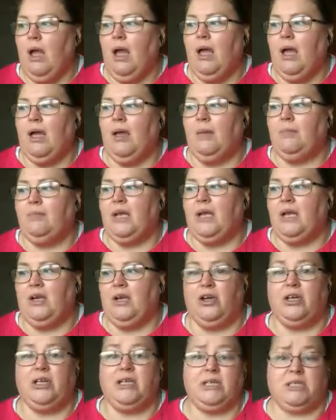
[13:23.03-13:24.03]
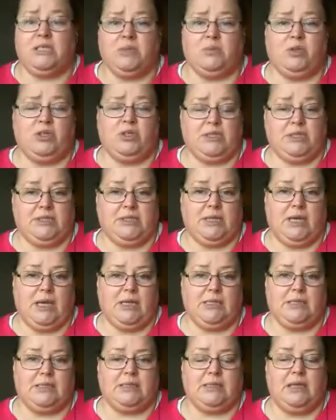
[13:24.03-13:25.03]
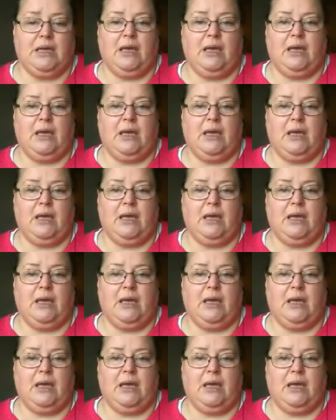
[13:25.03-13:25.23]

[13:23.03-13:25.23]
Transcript: Learning to multitask.